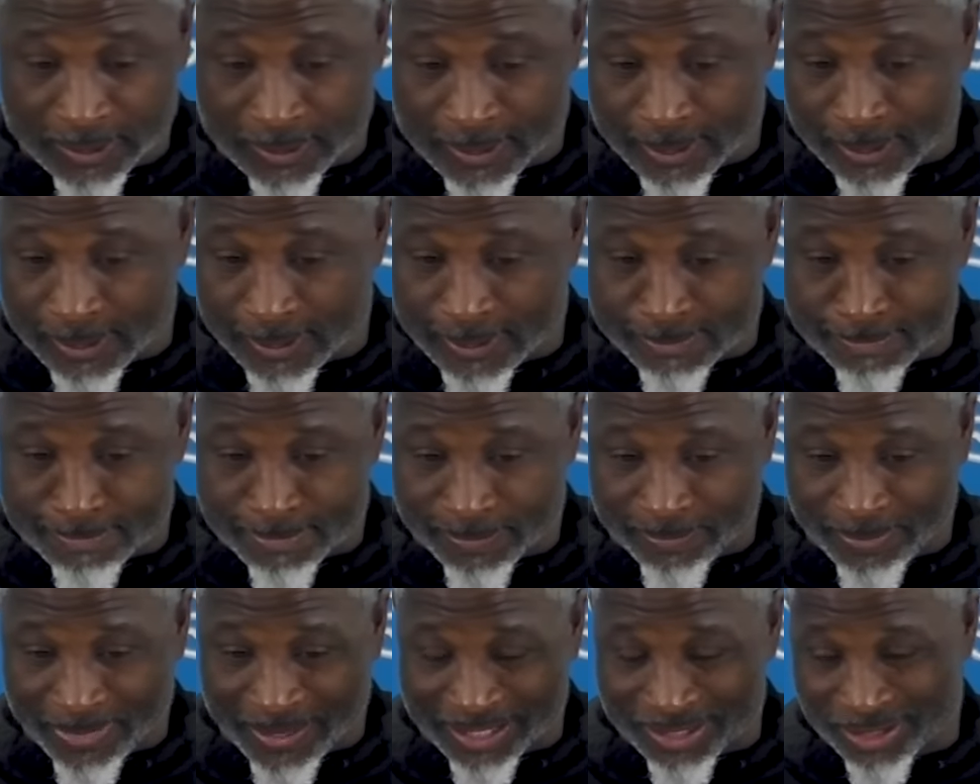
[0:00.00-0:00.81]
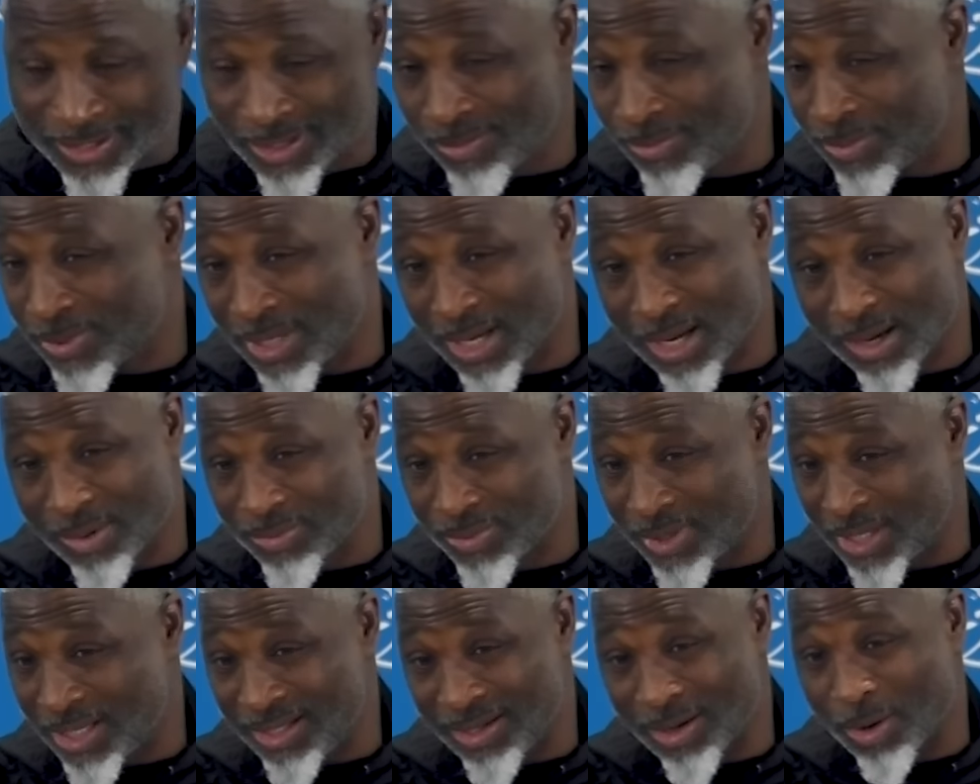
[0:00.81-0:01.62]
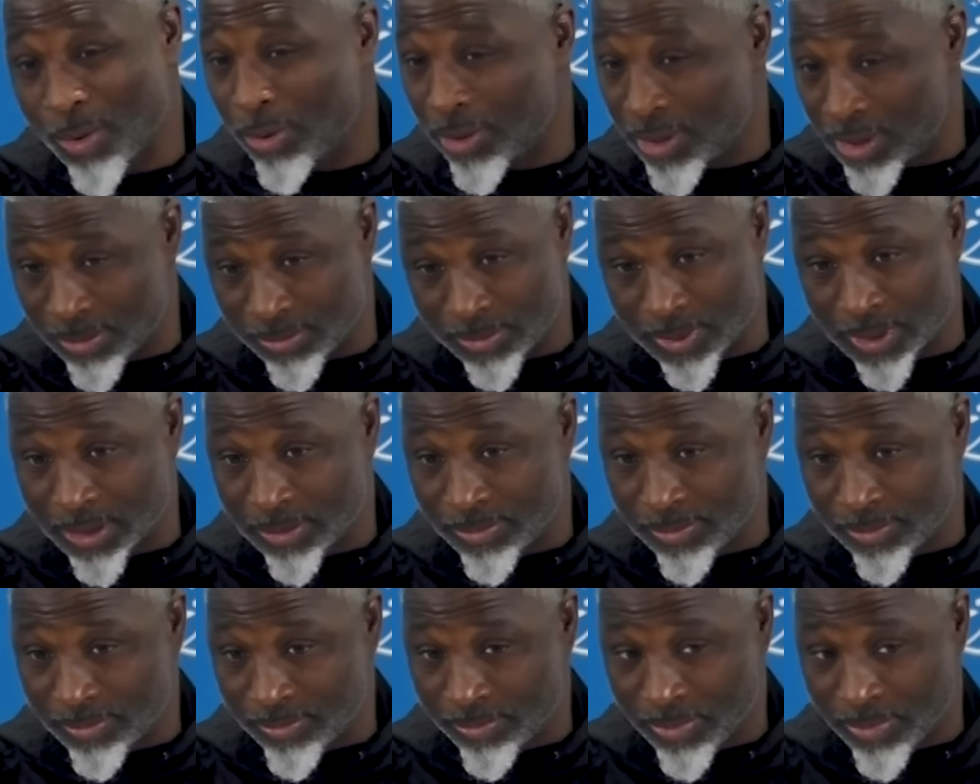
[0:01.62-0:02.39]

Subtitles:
And sometimes they don't come up.